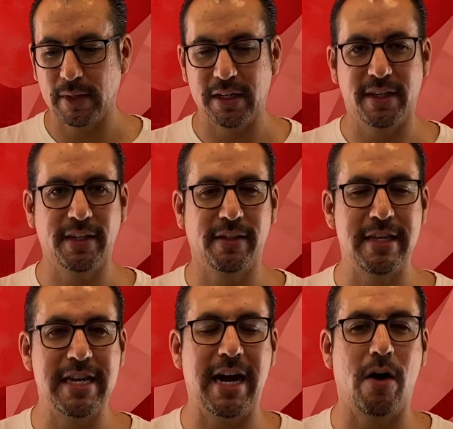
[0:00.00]
does
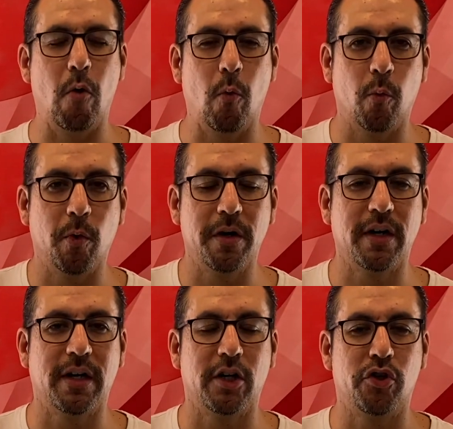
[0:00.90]
not
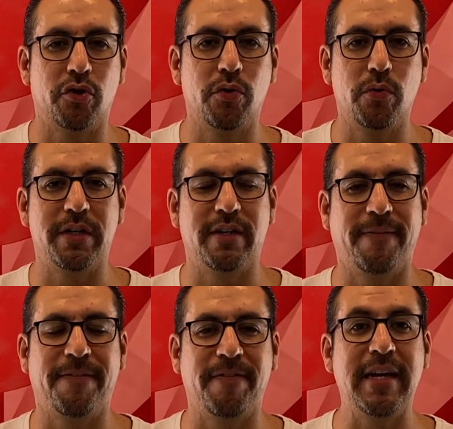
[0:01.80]
work to
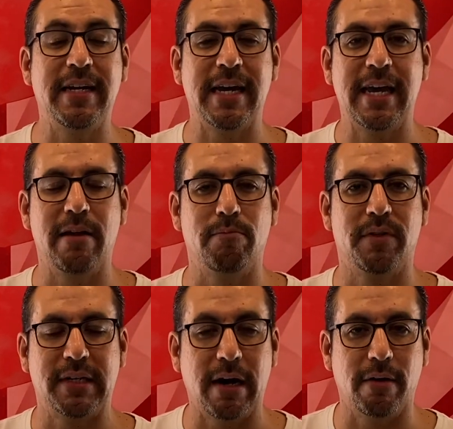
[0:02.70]
defeat
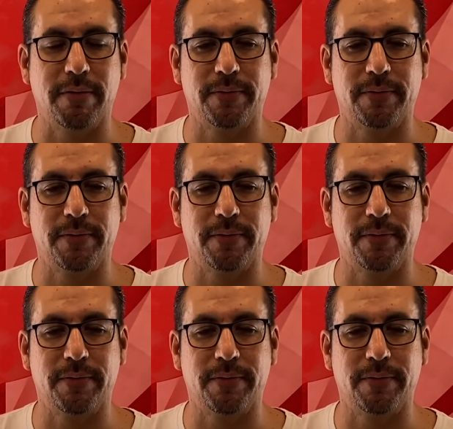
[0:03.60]
himself.